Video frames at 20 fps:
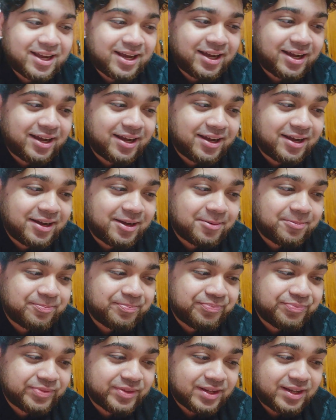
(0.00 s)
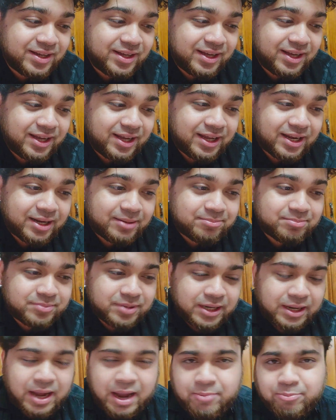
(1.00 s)
And
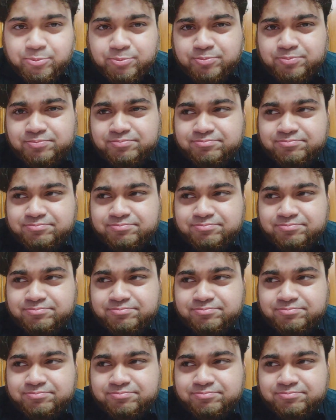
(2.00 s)
I'm